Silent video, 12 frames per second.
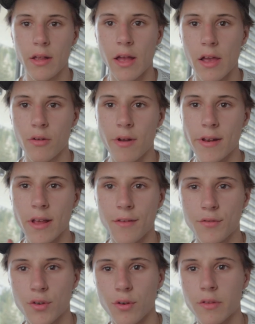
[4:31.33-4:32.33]
I already
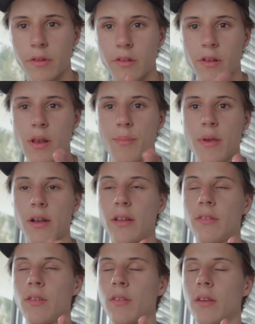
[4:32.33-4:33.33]
have chosen this clip here.
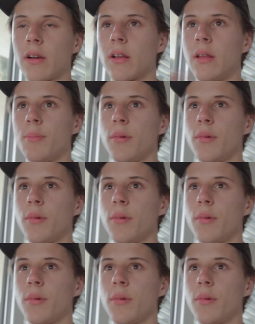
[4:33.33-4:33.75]
This is a clip